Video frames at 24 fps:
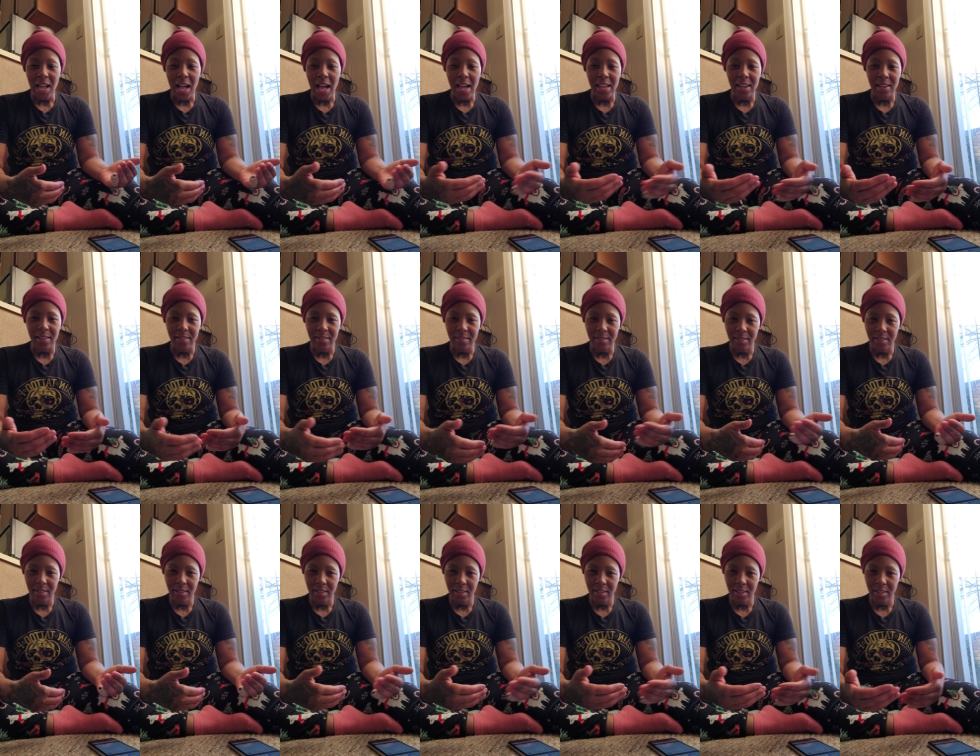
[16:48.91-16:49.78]
how to
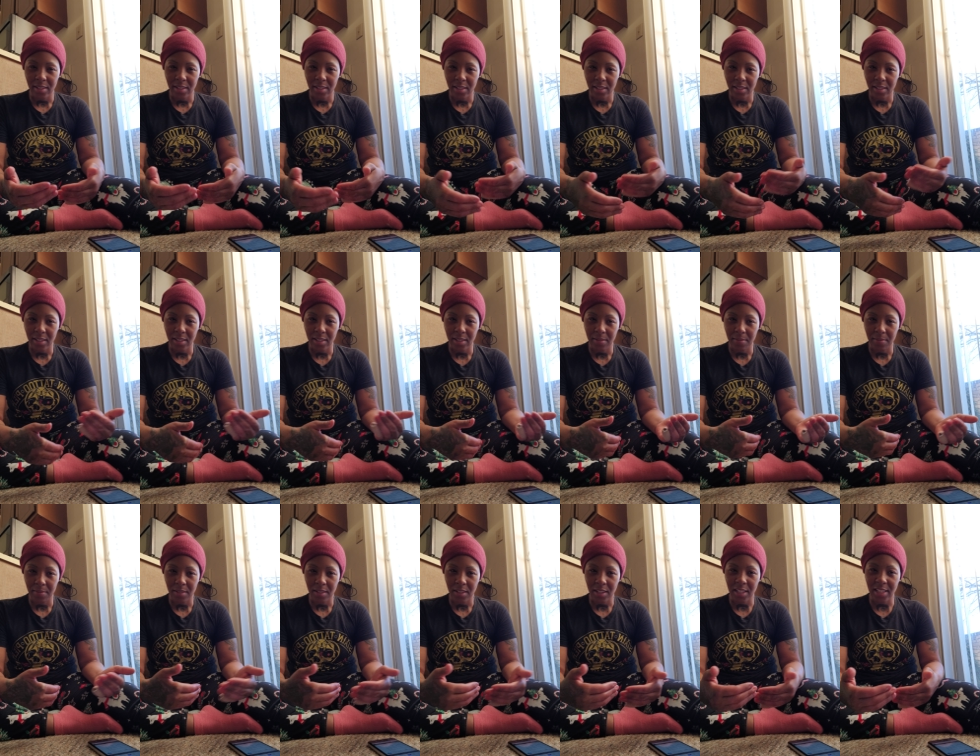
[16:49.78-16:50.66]

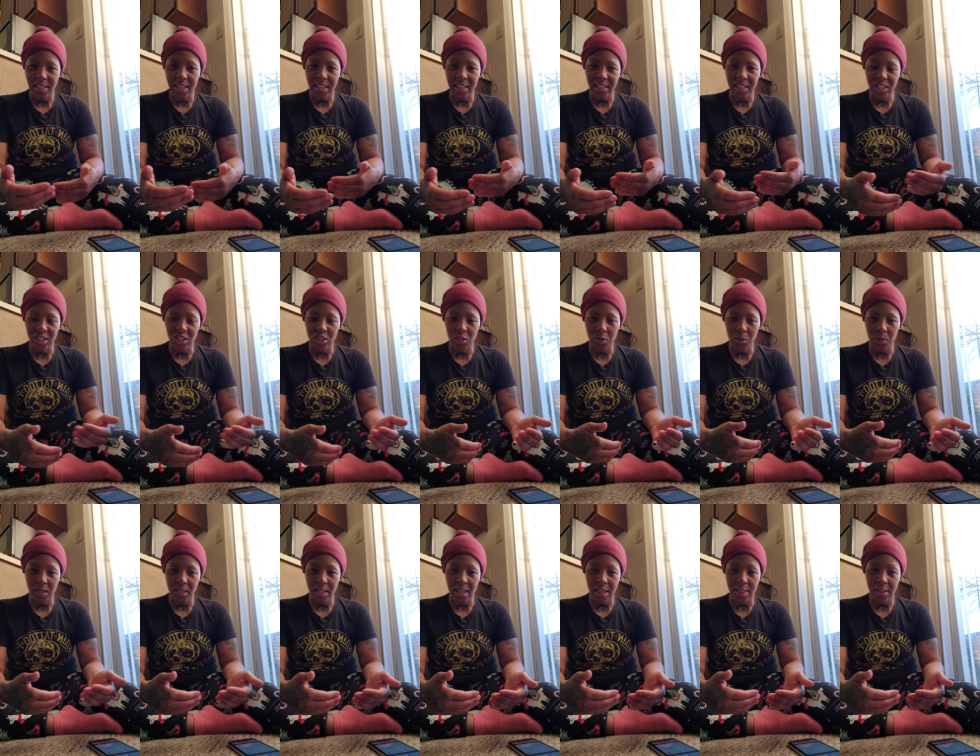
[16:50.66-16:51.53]
connect these two
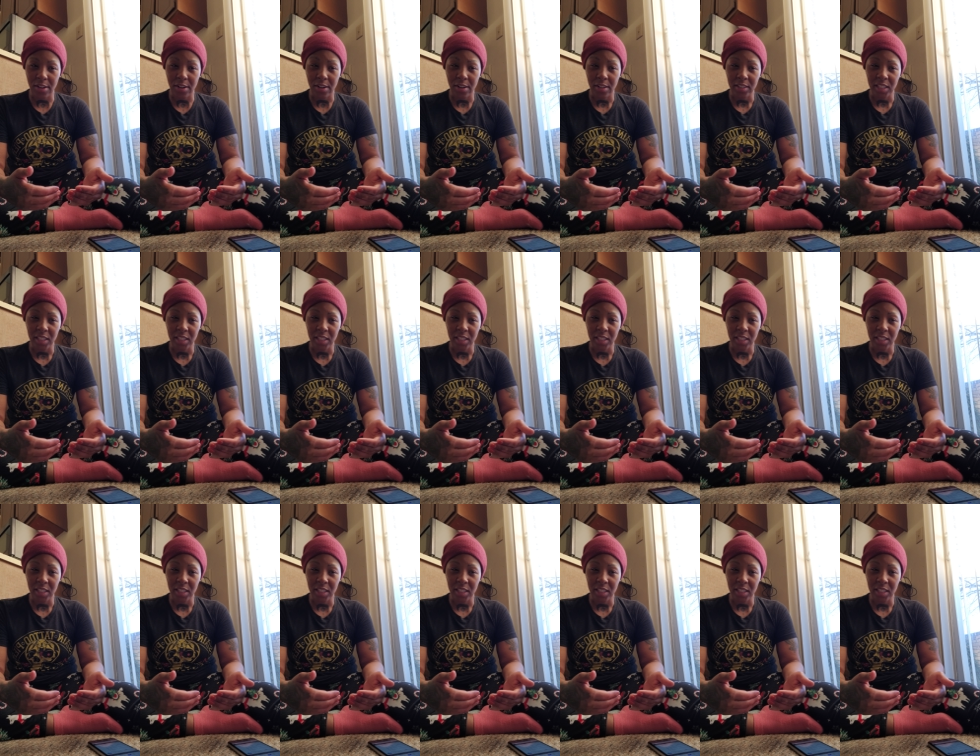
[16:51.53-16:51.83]
together.